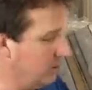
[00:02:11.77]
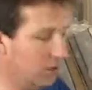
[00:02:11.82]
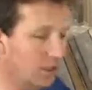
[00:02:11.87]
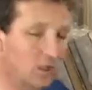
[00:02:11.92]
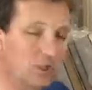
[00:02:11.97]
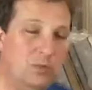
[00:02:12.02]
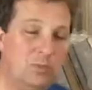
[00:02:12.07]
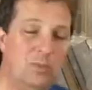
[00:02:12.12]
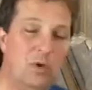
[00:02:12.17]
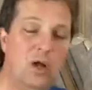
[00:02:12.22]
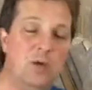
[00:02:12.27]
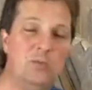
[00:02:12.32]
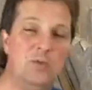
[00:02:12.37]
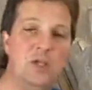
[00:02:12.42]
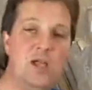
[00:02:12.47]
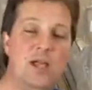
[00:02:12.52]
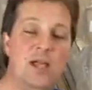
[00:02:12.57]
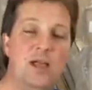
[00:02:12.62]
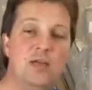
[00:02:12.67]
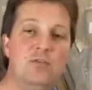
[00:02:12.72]
The other problem
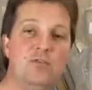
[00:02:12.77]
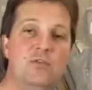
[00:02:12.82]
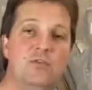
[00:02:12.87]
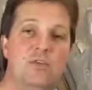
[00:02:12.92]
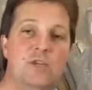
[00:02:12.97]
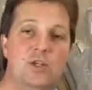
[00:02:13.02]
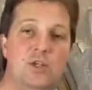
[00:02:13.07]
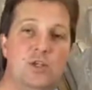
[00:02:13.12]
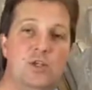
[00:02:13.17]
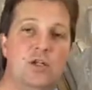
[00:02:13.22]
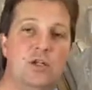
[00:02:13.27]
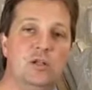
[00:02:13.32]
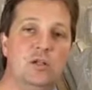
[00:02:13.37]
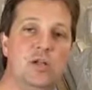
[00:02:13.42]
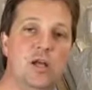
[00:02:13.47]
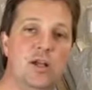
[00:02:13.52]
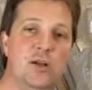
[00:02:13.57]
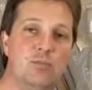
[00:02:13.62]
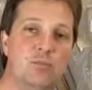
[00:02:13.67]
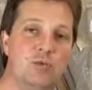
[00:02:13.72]
you have, you get a
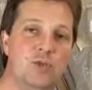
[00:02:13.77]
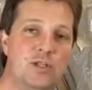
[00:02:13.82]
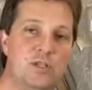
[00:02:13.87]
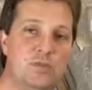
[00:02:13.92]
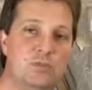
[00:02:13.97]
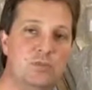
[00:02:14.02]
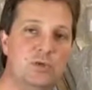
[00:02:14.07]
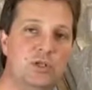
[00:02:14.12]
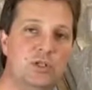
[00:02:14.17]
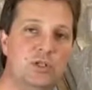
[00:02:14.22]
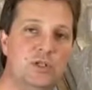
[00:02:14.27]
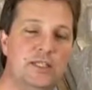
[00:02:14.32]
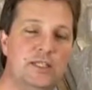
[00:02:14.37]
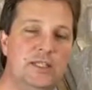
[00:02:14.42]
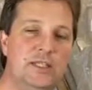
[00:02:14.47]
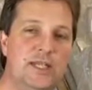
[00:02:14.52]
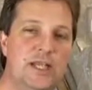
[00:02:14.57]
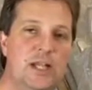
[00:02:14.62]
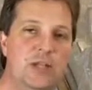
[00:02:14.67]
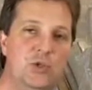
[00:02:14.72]
lot of
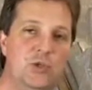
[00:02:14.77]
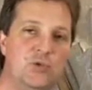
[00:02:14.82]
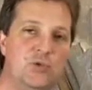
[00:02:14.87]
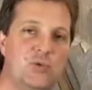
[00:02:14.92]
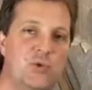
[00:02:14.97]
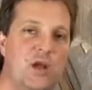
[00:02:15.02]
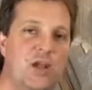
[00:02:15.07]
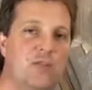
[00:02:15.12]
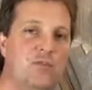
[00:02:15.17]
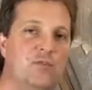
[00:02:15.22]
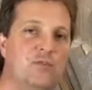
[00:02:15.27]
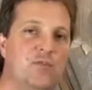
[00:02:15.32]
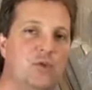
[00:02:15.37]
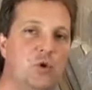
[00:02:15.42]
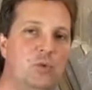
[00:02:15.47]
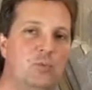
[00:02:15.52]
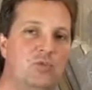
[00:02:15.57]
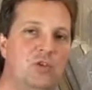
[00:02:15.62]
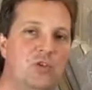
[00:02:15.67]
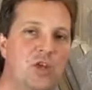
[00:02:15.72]
breathability and you dry the
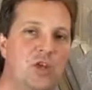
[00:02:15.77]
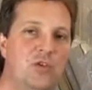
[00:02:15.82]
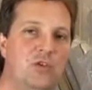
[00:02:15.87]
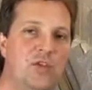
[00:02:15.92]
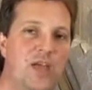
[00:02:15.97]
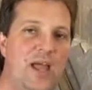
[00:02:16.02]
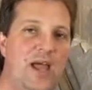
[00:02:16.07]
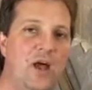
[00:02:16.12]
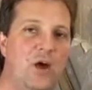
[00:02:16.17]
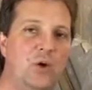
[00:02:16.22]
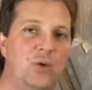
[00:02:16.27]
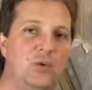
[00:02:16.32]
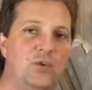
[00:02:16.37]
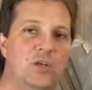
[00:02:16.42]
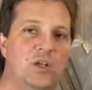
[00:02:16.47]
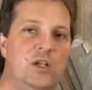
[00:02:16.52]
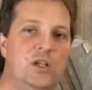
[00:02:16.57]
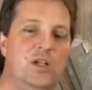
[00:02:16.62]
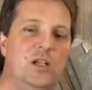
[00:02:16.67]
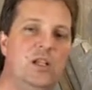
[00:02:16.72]
foam cells
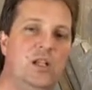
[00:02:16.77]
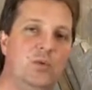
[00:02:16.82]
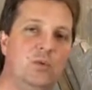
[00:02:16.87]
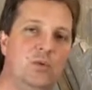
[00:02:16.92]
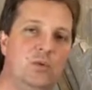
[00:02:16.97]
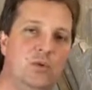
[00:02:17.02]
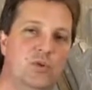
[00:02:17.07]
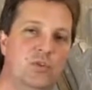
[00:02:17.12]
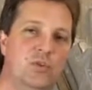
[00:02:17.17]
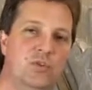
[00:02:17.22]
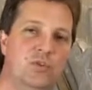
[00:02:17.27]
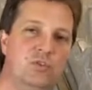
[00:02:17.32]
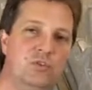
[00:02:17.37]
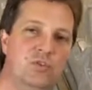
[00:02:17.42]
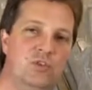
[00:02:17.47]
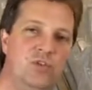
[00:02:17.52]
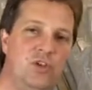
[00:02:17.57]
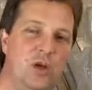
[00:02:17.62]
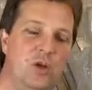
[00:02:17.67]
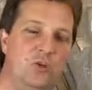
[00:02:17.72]
out, and when those
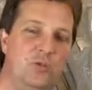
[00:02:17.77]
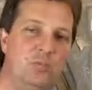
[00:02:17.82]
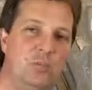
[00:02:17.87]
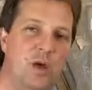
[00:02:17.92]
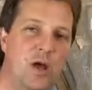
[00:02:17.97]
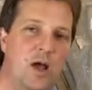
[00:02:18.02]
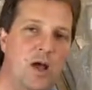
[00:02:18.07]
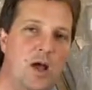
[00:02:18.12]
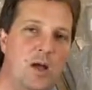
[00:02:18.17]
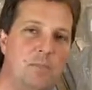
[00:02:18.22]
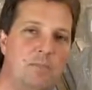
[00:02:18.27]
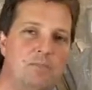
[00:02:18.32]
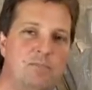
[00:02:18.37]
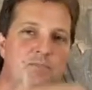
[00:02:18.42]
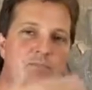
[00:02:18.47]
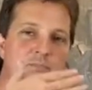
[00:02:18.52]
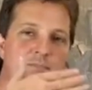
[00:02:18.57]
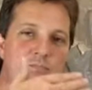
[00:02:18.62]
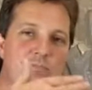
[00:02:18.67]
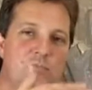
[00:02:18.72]
cells pop,
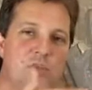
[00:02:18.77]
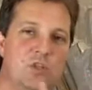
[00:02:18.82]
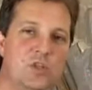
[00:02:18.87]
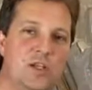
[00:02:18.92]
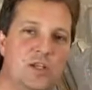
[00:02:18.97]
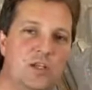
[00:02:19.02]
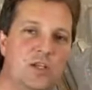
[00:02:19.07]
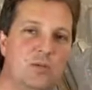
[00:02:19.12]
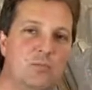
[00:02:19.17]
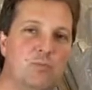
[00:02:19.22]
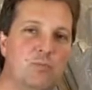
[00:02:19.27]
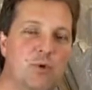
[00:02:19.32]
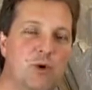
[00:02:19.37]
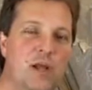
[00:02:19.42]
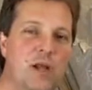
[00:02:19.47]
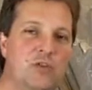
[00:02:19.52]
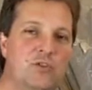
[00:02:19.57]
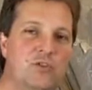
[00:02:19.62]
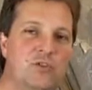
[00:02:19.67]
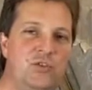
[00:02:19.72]
then they
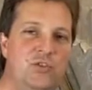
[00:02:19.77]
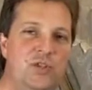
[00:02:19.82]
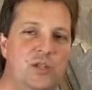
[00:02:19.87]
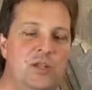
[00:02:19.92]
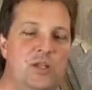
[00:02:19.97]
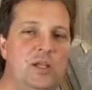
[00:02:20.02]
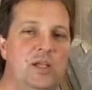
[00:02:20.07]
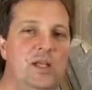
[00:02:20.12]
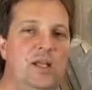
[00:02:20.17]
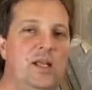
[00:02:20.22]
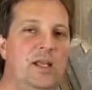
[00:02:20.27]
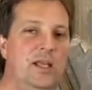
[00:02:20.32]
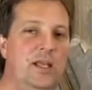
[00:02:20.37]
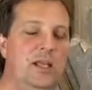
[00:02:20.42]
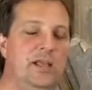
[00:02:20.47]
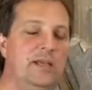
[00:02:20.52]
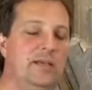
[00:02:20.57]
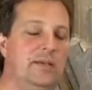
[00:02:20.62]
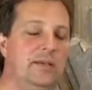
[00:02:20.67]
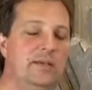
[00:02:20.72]
compress
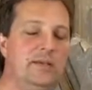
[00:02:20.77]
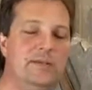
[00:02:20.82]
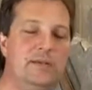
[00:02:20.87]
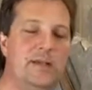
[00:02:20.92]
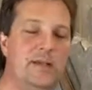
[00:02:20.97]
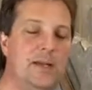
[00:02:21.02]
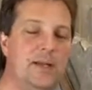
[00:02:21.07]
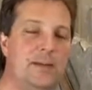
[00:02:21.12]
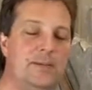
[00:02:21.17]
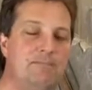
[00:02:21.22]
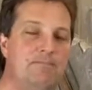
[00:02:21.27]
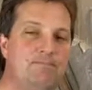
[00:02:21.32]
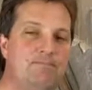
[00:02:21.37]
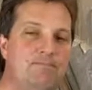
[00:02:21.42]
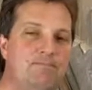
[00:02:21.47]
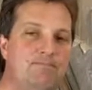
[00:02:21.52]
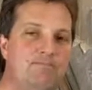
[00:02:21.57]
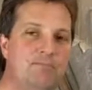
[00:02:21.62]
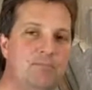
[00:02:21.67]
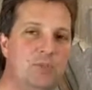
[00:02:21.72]
and
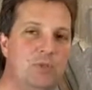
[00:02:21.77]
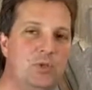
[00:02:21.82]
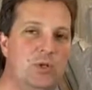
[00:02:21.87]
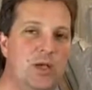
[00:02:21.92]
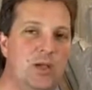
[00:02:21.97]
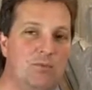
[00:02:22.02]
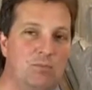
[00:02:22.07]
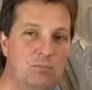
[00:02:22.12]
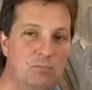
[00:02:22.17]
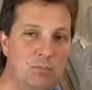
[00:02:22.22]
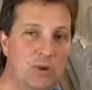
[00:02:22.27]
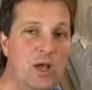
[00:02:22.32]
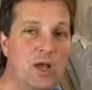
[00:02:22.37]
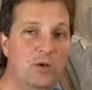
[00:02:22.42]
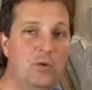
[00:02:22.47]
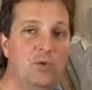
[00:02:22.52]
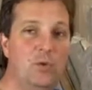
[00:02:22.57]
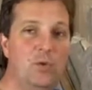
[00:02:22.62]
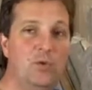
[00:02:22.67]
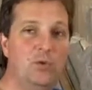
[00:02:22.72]
you have
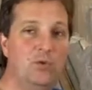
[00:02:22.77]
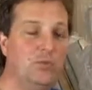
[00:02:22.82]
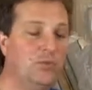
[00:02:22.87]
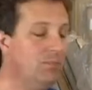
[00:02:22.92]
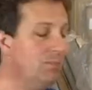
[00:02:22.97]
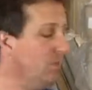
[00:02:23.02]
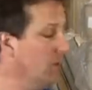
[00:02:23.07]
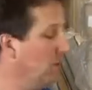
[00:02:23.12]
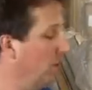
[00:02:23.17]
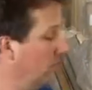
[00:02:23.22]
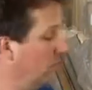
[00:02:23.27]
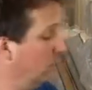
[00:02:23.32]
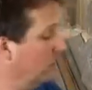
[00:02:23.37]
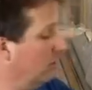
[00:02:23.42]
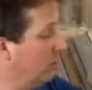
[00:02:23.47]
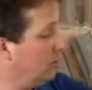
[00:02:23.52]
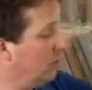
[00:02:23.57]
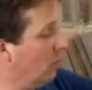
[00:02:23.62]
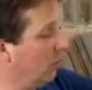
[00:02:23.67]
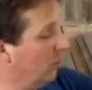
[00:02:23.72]
potholes.
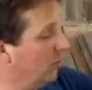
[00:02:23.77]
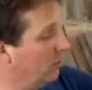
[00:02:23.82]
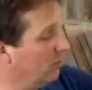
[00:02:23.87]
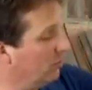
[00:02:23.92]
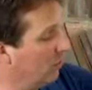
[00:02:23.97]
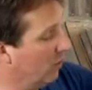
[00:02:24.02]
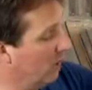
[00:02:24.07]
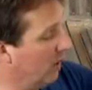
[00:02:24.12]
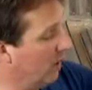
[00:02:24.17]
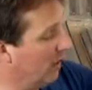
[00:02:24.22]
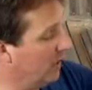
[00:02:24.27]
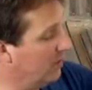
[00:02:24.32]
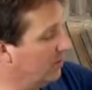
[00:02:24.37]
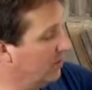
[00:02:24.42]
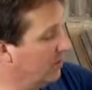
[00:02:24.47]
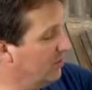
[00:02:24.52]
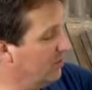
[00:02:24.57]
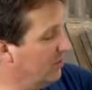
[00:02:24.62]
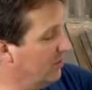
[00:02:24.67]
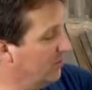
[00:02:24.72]
When you go into a high
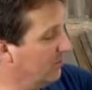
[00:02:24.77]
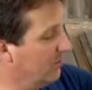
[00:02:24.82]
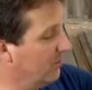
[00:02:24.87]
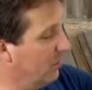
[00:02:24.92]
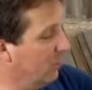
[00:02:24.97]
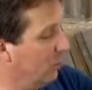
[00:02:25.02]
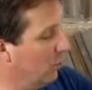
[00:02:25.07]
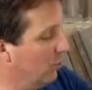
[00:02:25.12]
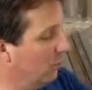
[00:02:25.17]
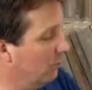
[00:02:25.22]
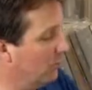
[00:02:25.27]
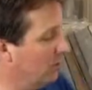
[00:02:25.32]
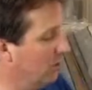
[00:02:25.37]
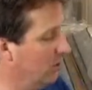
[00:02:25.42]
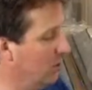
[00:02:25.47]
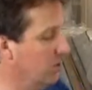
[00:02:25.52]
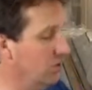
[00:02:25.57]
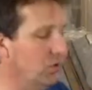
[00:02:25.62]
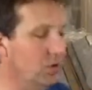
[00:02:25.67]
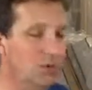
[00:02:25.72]
density foam,
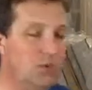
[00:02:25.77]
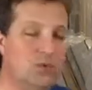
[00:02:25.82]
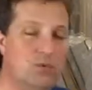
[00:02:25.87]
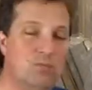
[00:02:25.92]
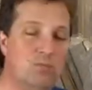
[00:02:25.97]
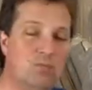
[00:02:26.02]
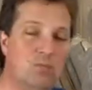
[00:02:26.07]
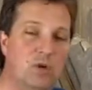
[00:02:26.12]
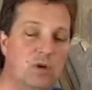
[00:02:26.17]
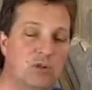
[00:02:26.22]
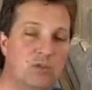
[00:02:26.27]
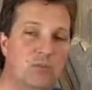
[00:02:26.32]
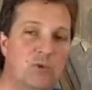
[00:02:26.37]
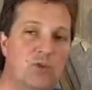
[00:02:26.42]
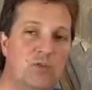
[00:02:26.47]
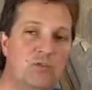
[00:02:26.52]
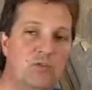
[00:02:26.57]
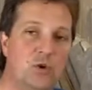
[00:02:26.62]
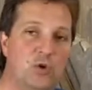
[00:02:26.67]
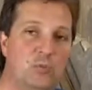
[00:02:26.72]
there's much
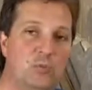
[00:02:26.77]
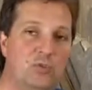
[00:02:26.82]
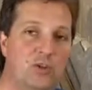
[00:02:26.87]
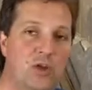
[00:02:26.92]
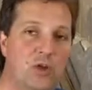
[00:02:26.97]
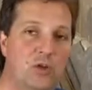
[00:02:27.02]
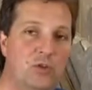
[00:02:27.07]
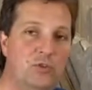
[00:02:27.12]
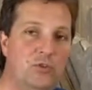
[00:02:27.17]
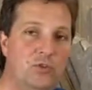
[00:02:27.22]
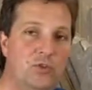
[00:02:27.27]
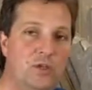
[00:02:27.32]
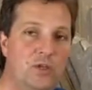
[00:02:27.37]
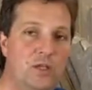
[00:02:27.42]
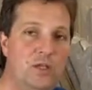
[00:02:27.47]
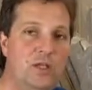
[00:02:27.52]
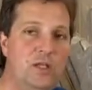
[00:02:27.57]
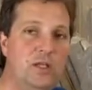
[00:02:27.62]
more foam cells